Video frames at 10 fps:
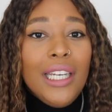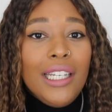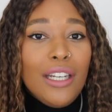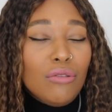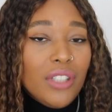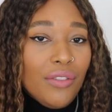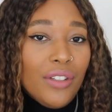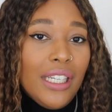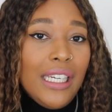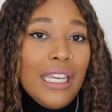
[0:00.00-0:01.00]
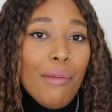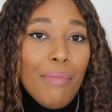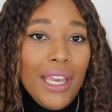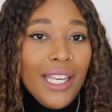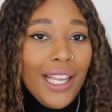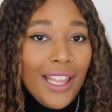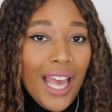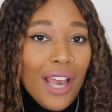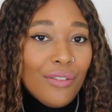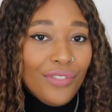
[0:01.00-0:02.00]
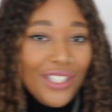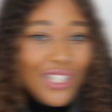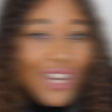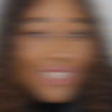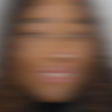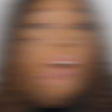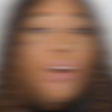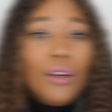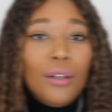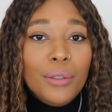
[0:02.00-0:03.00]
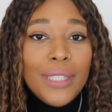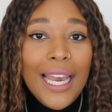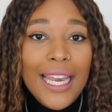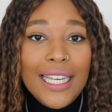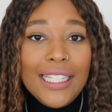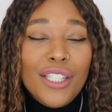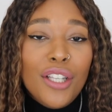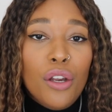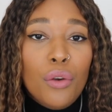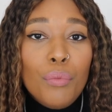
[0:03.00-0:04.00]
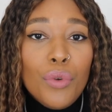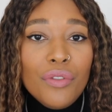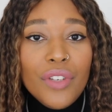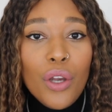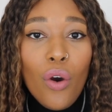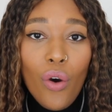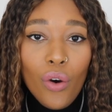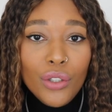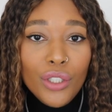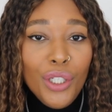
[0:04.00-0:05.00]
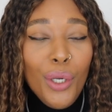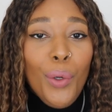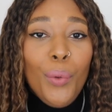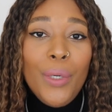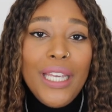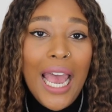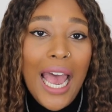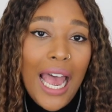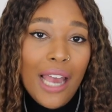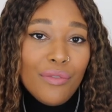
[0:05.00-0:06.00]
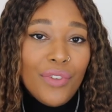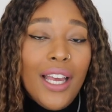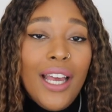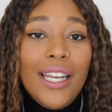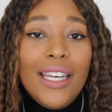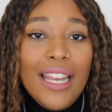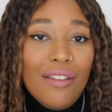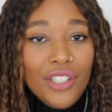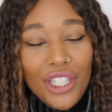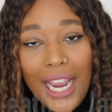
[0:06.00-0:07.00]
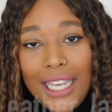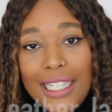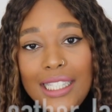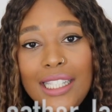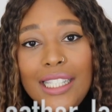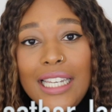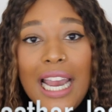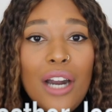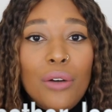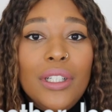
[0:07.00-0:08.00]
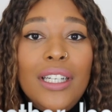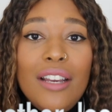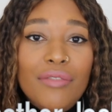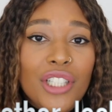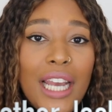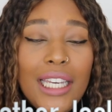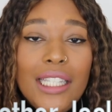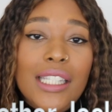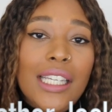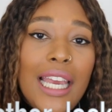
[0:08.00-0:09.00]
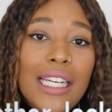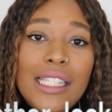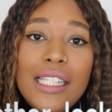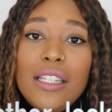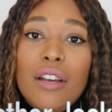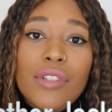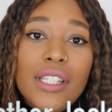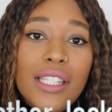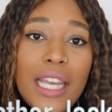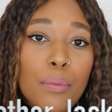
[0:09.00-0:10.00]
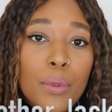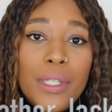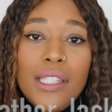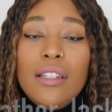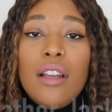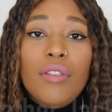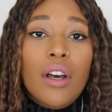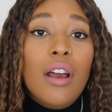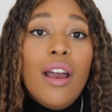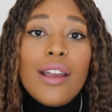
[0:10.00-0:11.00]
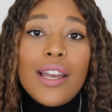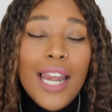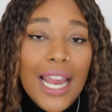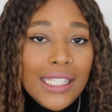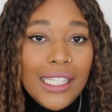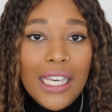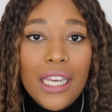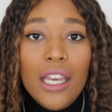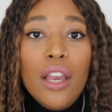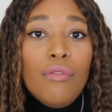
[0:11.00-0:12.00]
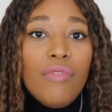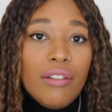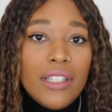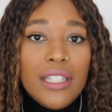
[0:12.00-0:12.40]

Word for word: and I'll definitely make that video. Okay, so moving on, we have leather jackets. Now, leather jackets, again, it's another staple, it's another classic, very